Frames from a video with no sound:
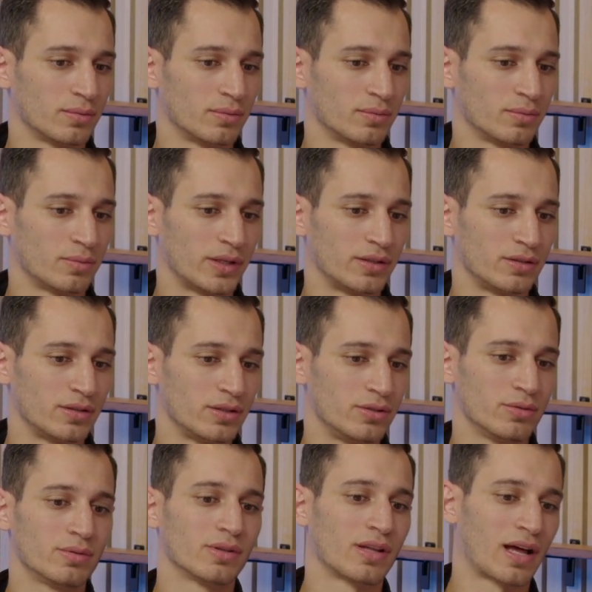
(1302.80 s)
when you
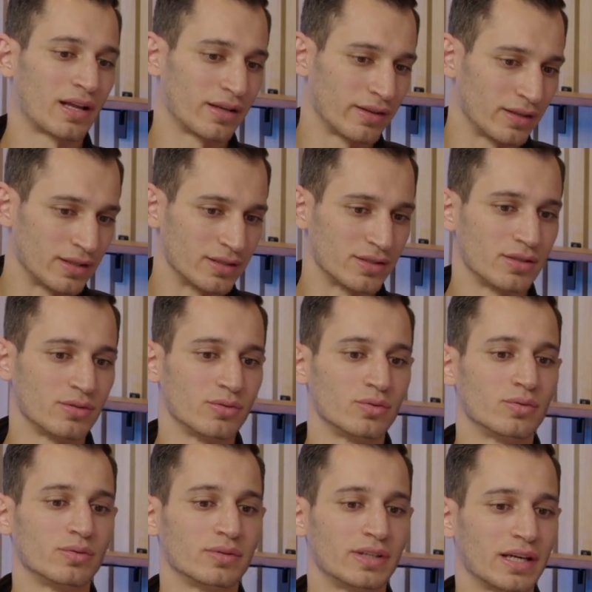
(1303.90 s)
do a lot of these,
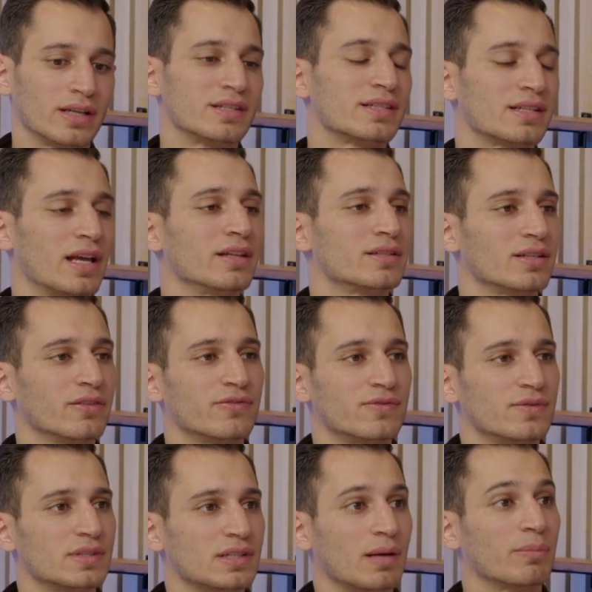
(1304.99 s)
you get a sense if
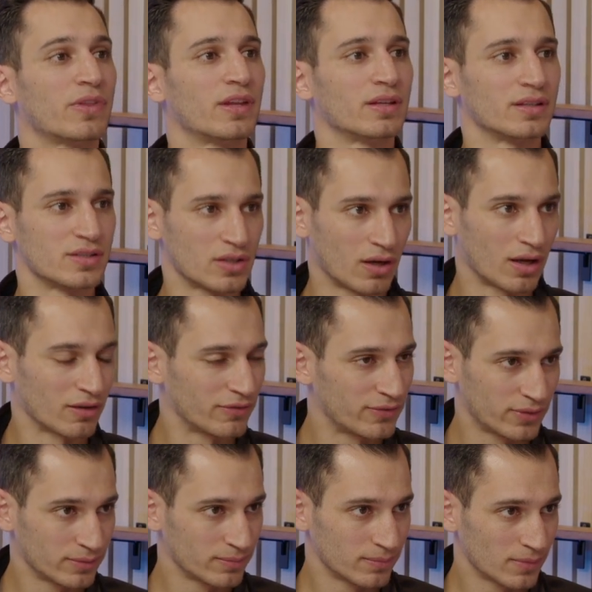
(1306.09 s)
something is off.
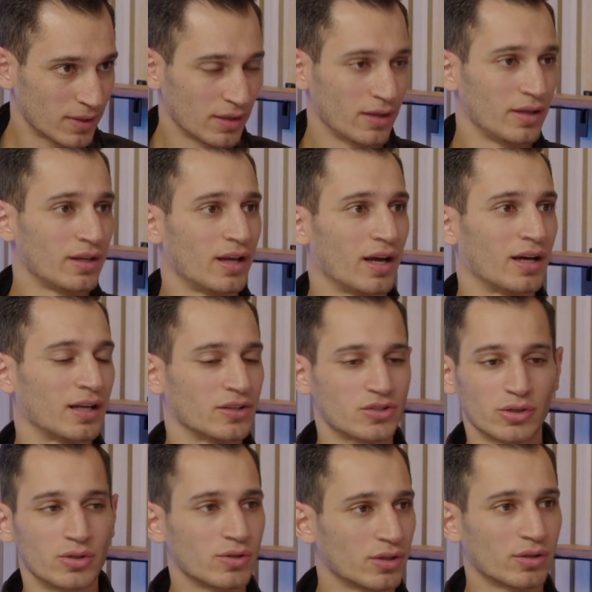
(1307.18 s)
So
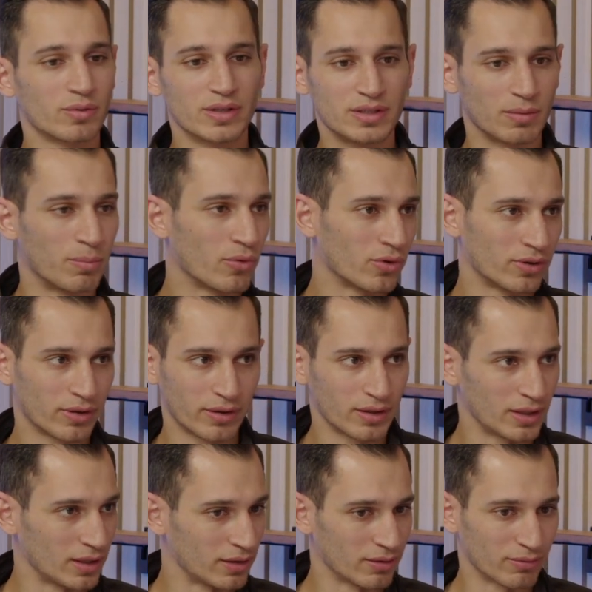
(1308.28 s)
you could always abort
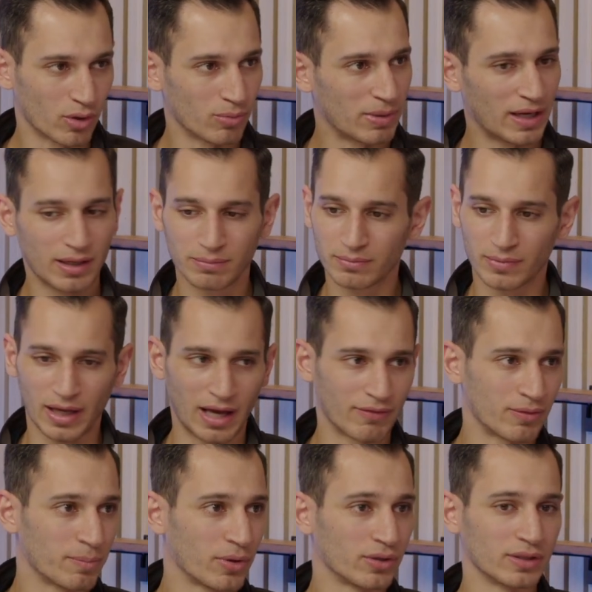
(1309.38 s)
the robot, have
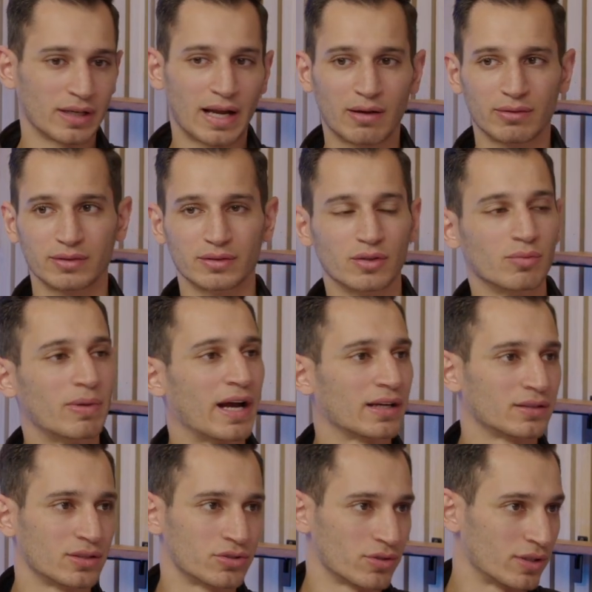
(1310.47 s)
them pull it out, and go back
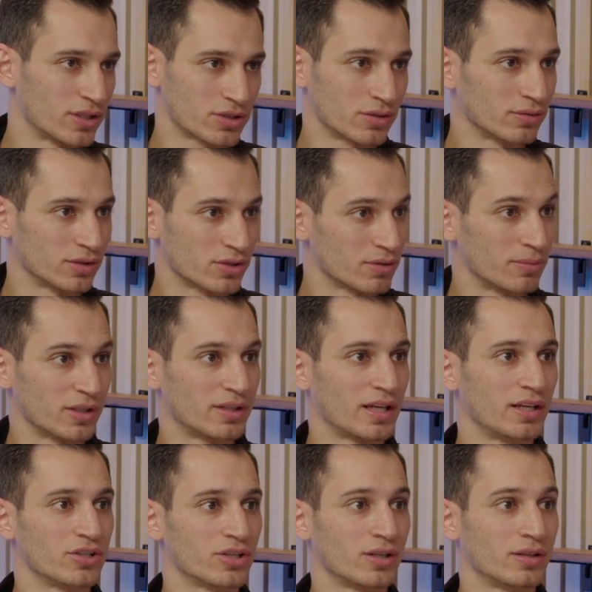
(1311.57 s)
to traditional
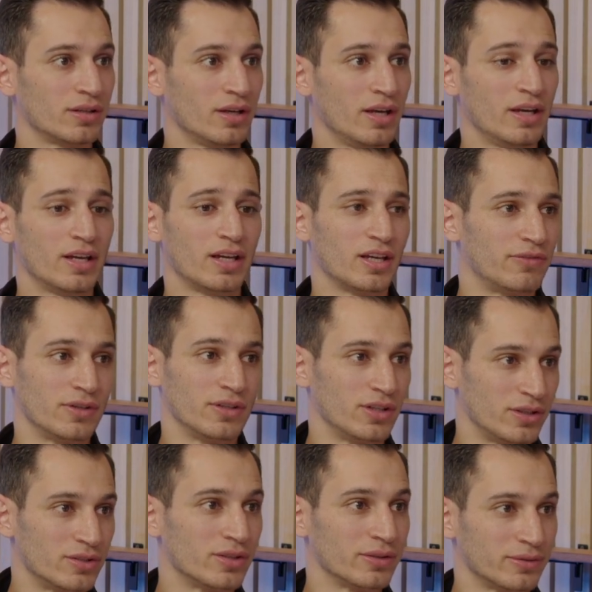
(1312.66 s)
instrumentation if you
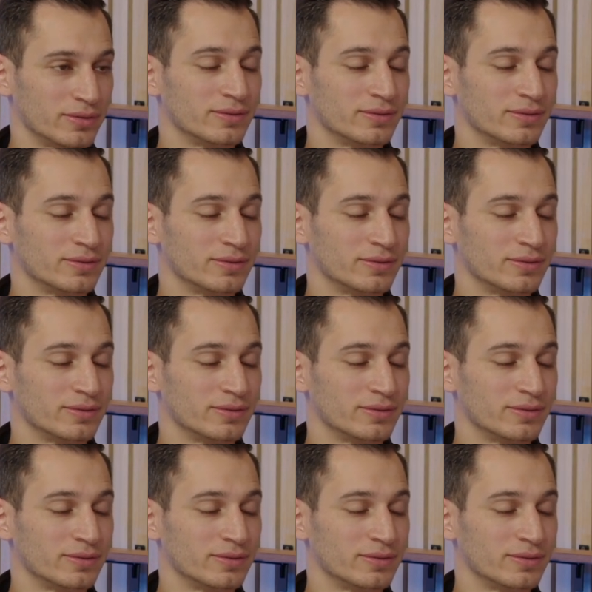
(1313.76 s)
need to.